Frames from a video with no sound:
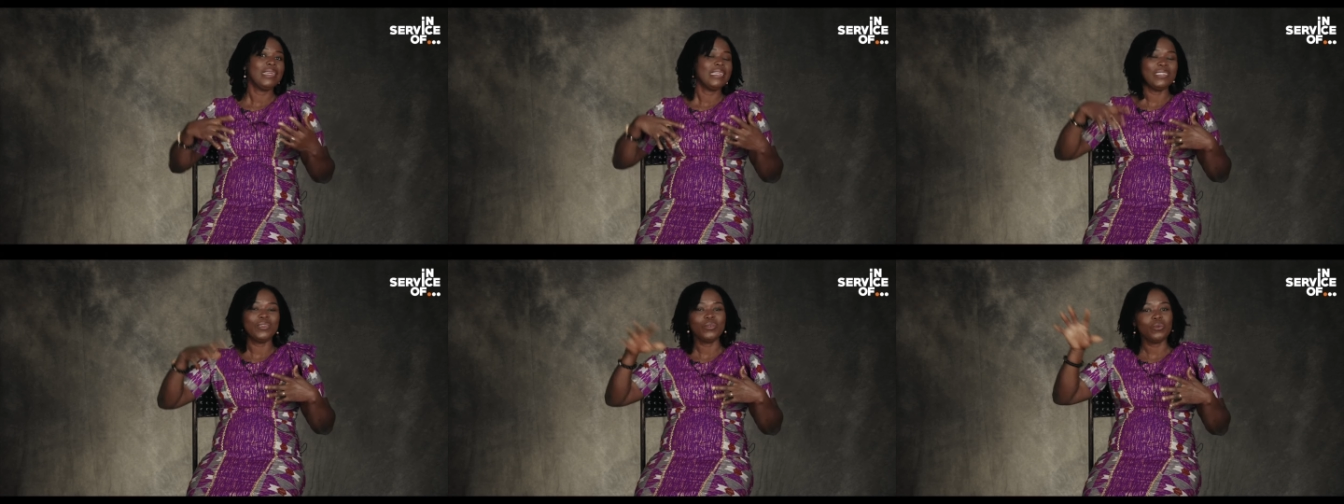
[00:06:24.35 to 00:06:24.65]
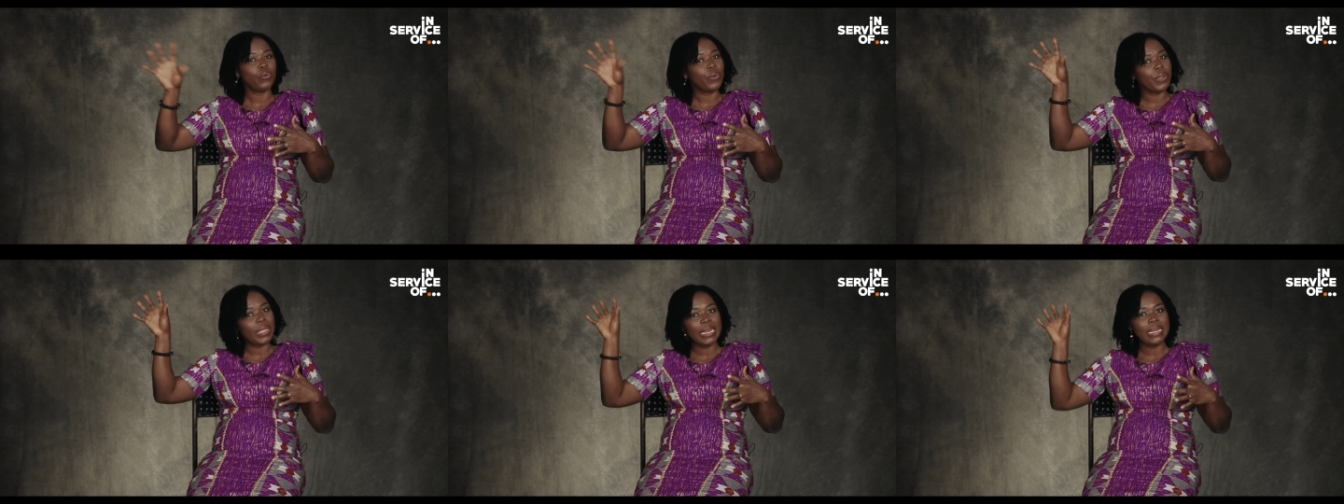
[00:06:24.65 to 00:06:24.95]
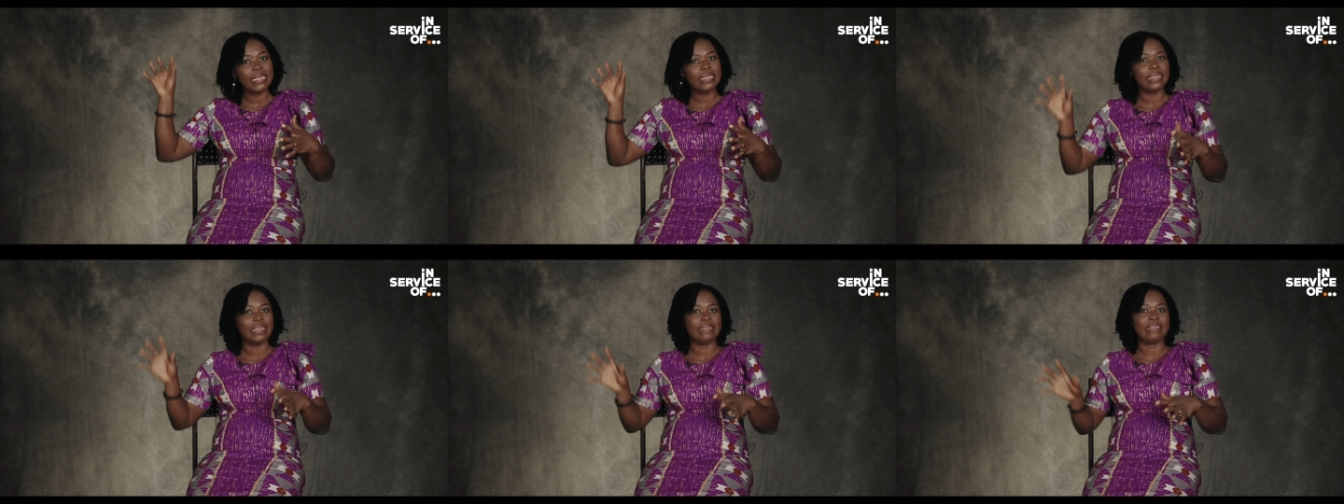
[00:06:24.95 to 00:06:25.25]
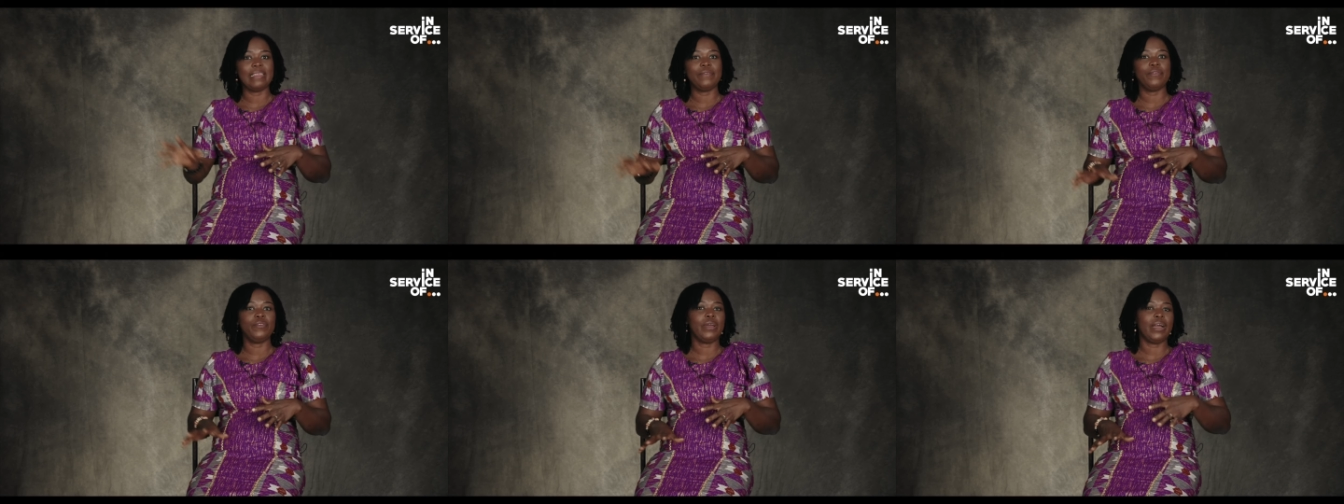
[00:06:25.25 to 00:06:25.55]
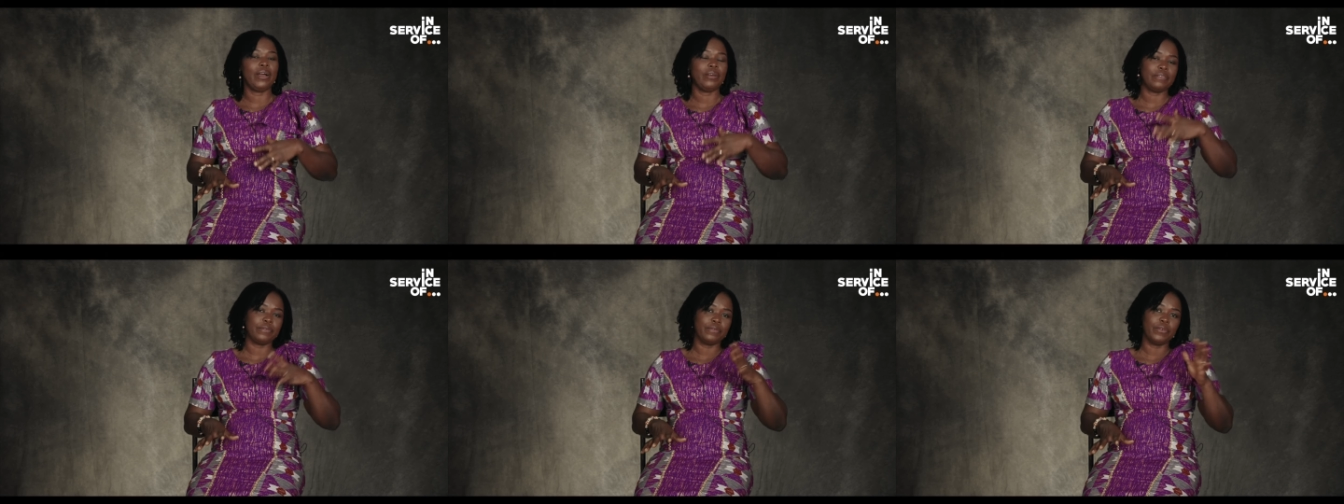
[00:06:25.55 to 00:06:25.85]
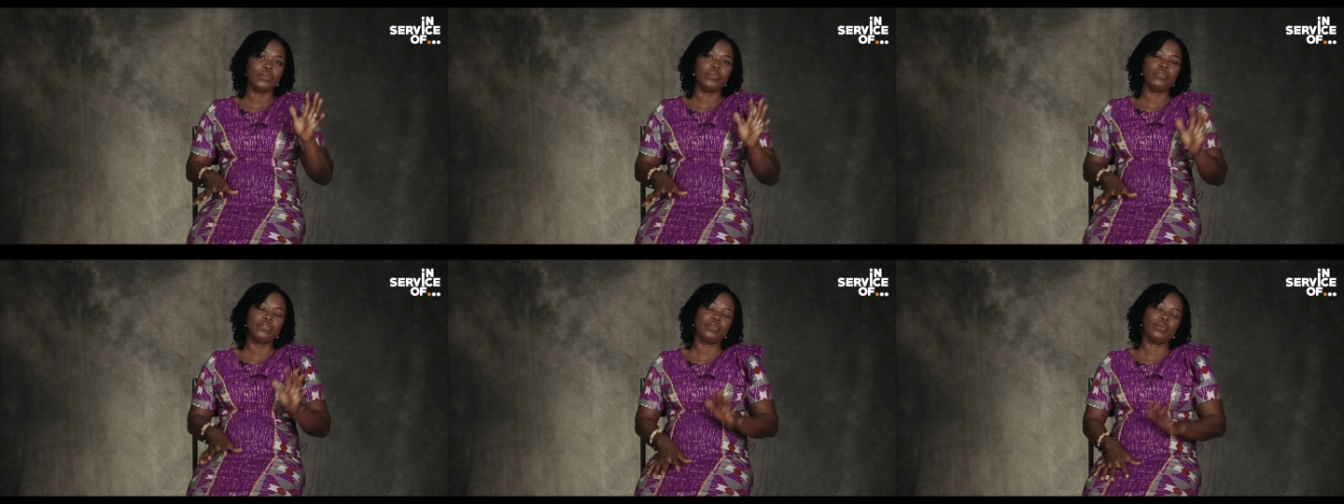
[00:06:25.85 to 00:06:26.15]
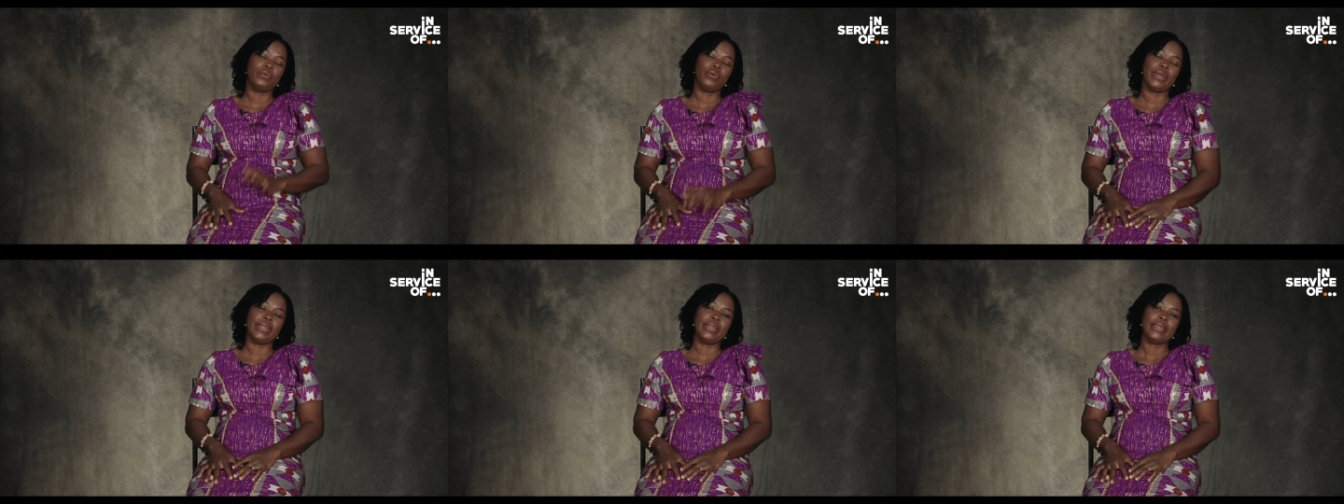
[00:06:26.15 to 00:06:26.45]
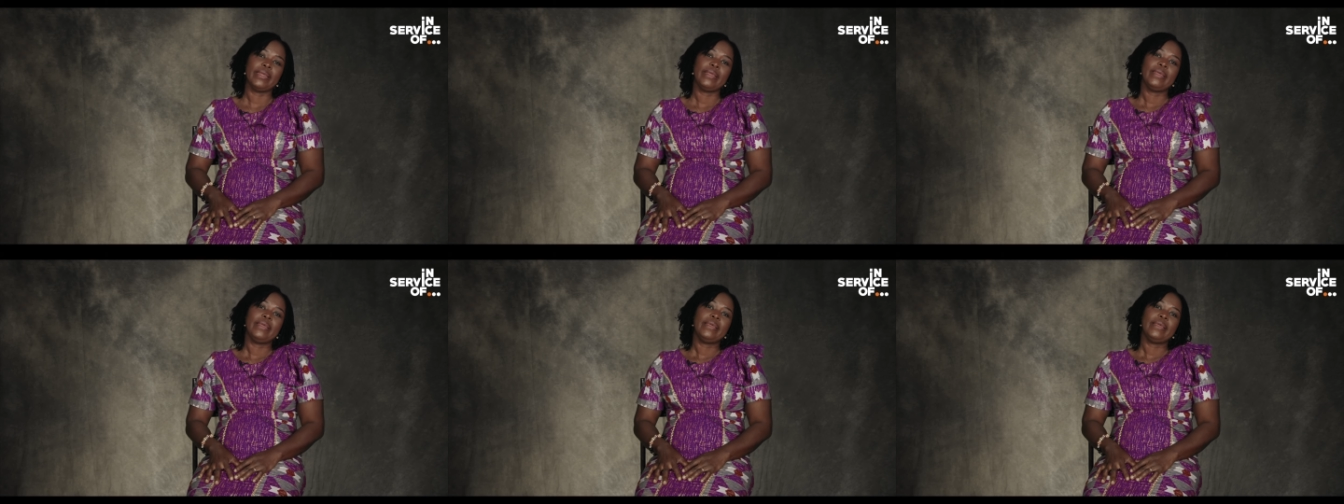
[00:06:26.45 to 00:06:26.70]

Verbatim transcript: they'll quickly just give you out for you to go and